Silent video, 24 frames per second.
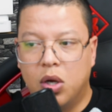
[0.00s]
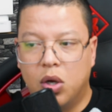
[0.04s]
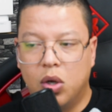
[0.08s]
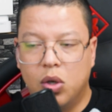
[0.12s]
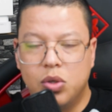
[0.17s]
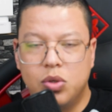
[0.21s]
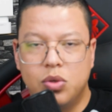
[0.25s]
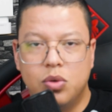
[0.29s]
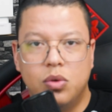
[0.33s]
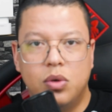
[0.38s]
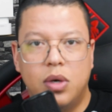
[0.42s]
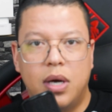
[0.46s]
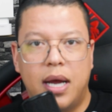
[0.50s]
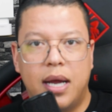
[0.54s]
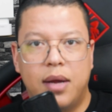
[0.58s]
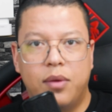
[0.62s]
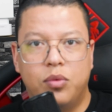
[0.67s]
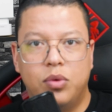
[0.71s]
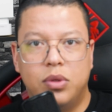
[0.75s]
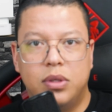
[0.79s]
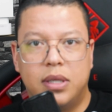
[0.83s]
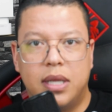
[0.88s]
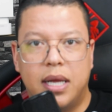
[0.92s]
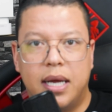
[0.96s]
Also, I
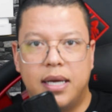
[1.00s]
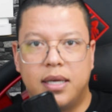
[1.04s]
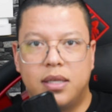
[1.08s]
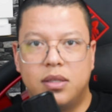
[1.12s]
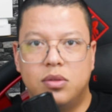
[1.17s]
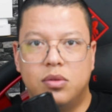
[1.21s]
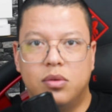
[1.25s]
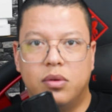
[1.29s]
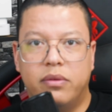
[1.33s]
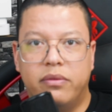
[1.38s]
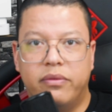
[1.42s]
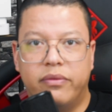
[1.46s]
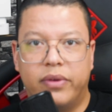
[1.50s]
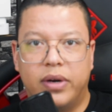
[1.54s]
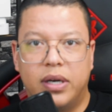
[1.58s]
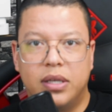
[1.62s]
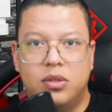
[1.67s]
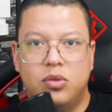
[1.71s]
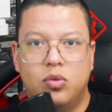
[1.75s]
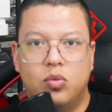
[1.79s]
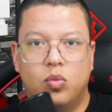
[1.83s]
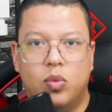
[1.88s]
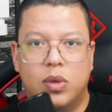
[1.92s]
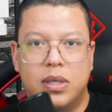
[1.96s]
would like to
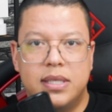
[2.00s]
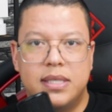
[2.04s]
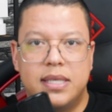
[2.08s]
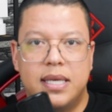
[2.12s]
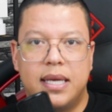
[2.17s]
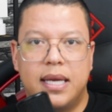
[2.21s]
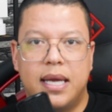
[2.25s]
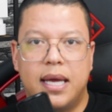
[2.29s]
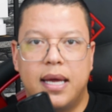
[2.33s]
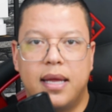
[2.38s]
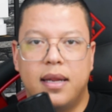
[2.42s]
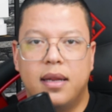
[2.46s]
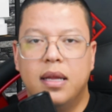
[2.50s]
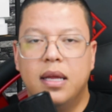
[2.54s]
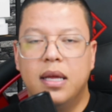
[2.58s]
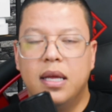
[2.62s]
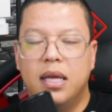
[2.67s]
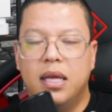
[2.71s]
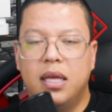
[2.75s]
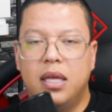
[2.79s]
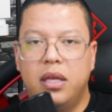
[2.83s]
invite you once again,